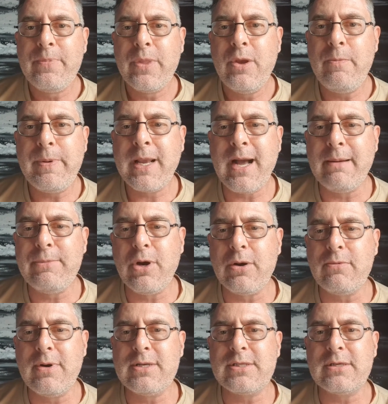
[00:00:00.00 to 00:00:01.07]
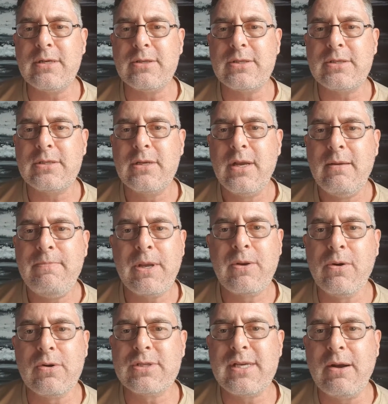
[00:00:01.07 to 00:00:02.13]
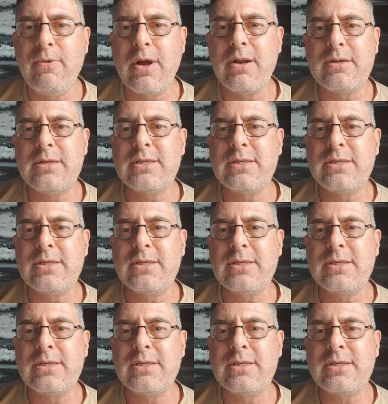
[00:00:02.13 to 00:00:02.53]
who become non-residents, because they wanted